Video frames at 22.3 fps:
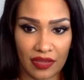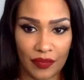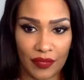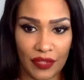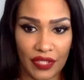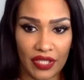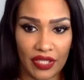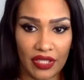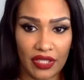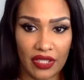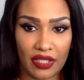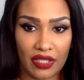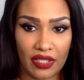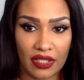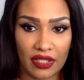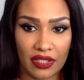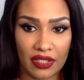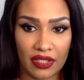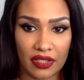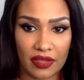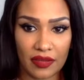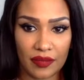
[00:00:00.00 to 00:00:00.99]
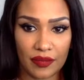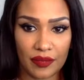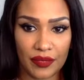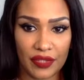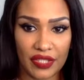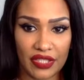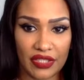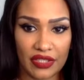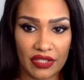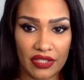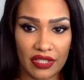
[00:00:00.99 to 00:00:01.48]
Bill
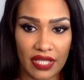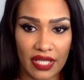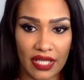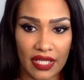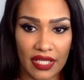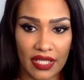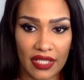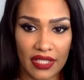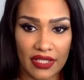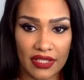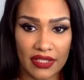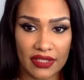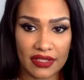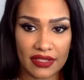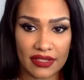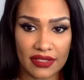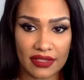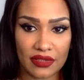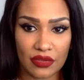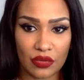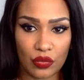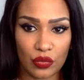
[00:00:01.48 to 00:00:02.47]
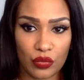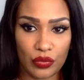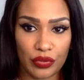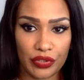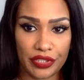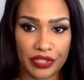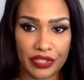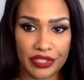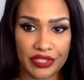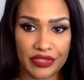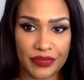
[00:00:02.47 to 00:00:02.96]
eyes.
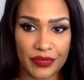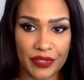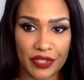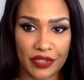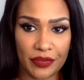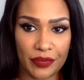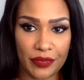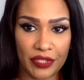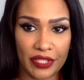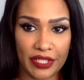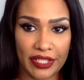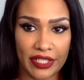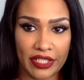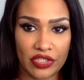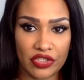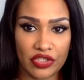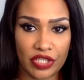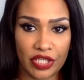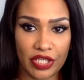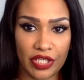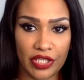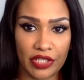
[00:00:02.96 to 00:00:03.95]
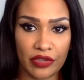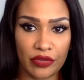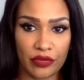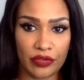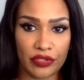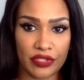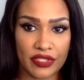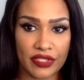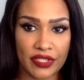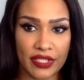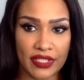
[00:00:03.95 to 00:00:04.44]
What is better, plain Jane
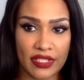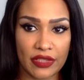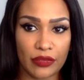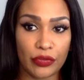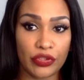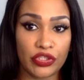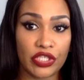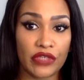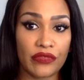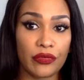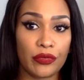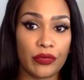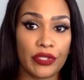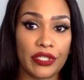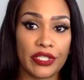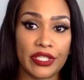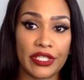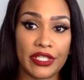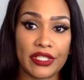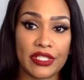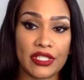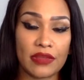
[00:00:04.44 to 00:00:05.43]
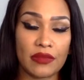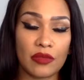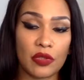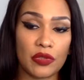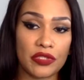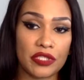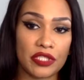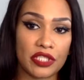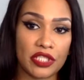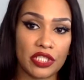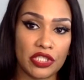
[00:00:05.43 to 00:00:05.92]
or sexy? Whichever one gets the
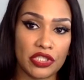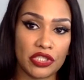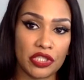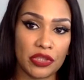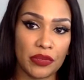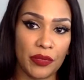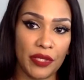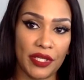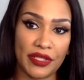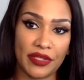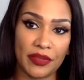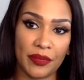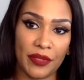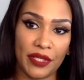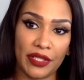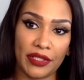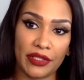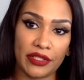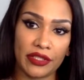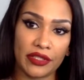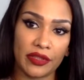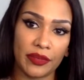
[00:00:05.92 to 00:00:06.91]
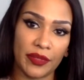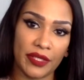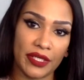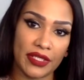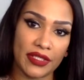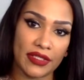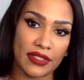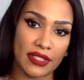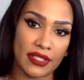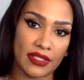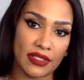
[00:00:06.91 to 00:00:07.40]
most attention and make the man look the
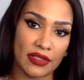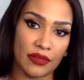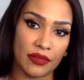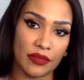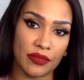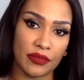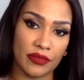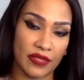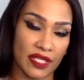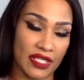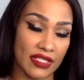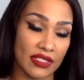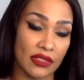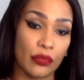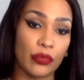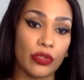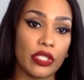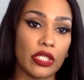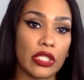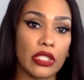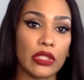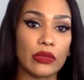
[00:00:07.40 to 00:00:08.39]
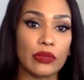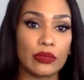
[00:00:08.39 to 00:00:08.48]
best. That's the one.